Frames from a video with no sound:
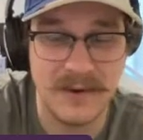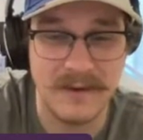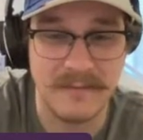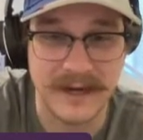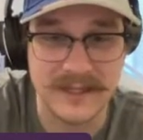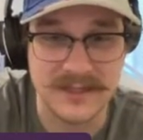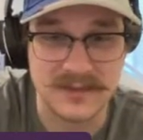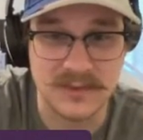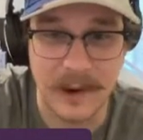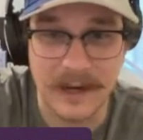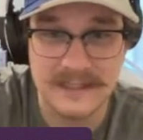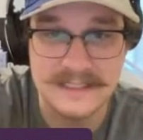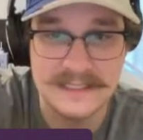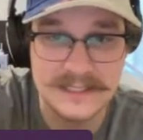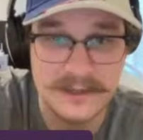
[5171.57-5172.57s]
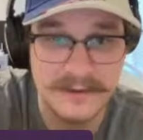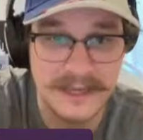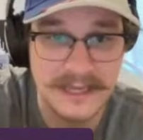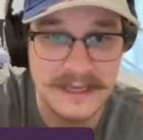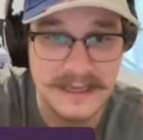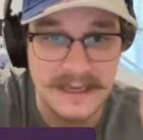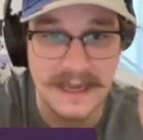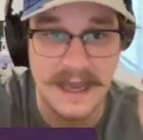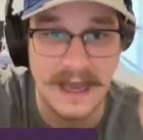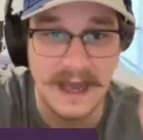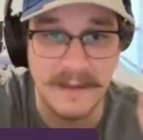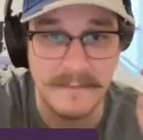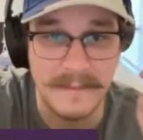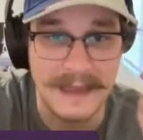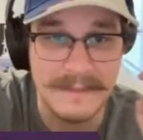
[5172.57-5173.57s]
Ranger Suarez is doing,
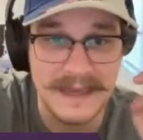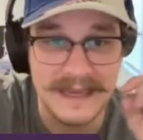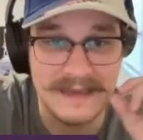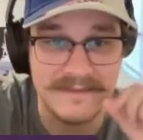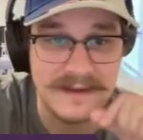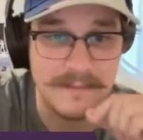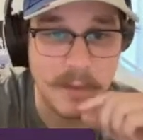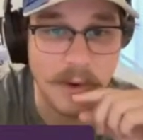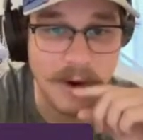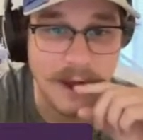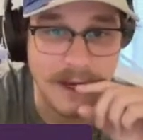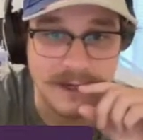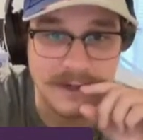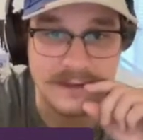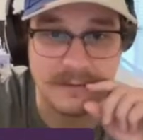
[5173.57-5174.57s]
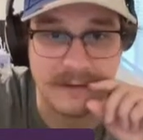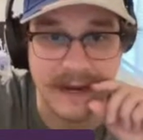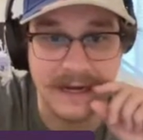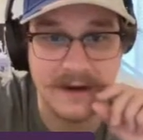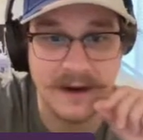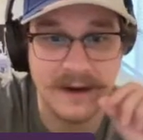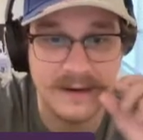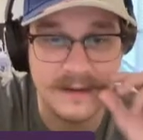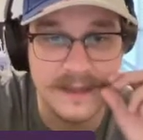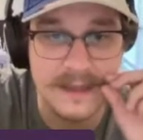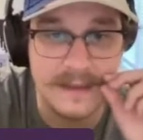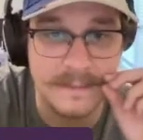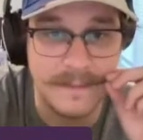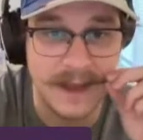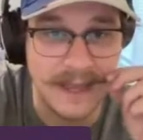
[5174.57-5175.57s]
maybe even more under the radar.
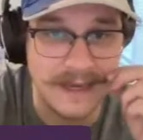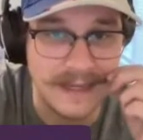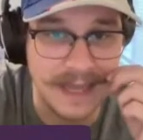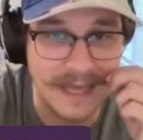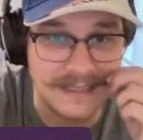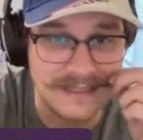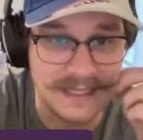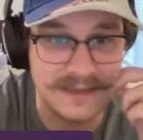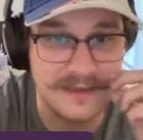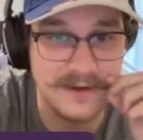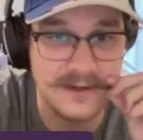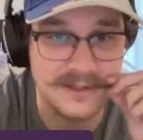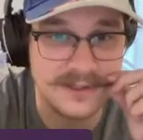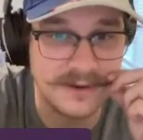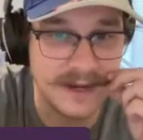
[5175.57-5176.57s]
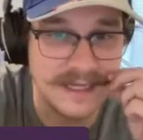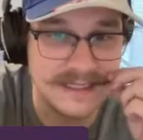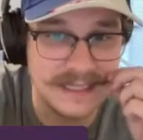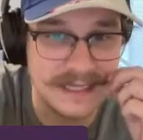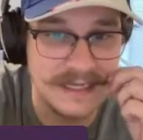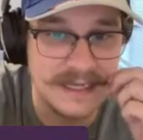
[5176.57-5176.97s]
But yeah, Seth Lugo is crazy.